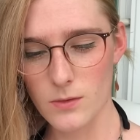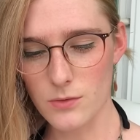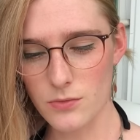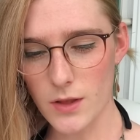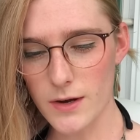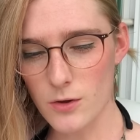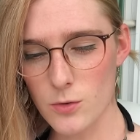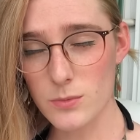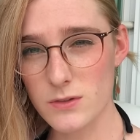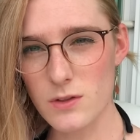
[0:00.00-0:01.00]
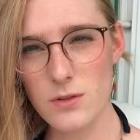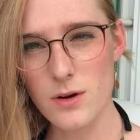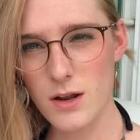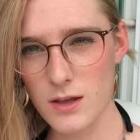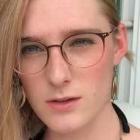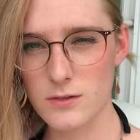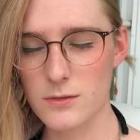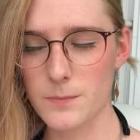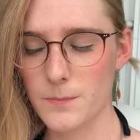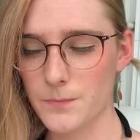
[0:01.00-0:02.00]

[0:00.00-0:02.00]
The flight home is in 3 days